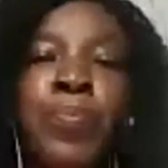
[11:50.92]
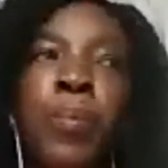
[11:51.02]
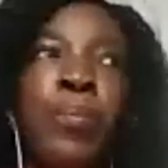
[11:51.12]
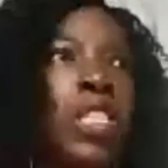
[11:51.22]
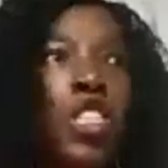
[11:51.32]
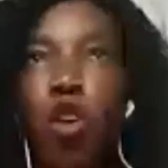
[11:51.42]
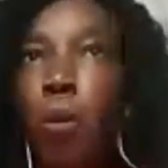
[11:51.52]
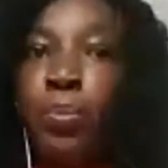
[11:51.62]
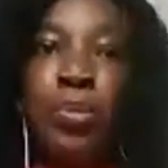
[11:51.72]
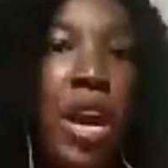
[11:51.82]
busy, your
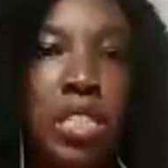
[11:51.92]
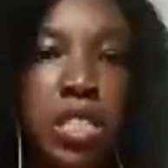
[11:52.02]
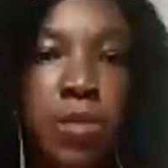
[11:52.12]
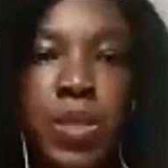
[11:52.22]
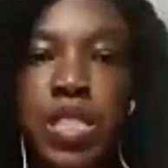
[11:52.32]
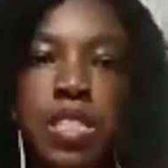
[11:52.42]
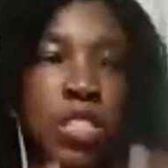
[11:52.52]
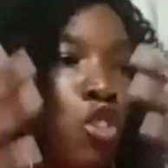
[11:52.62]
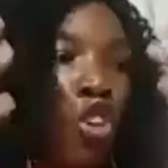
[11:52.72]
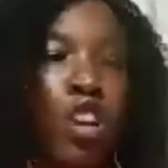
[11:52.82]
brain is busy,
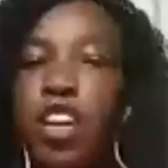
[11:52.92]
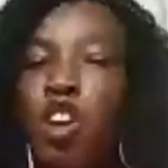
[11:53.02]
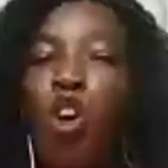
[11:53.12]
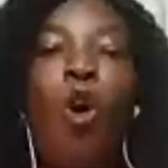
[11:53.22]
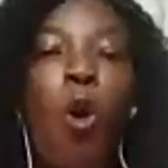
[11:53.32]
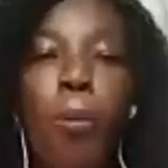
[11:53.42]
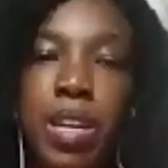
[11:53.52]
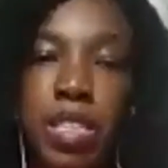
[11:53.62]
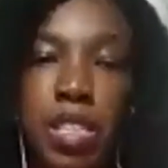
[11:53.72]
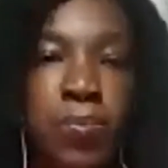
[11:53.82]
your whole
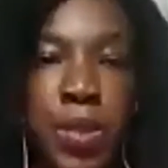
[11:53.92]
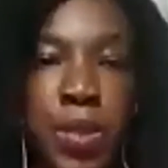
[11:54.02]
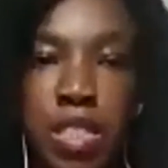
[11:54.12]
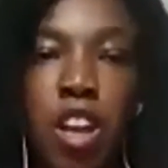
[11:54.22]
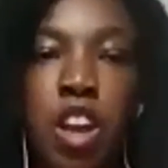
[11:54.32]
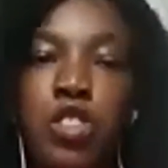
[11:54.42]
being is busy.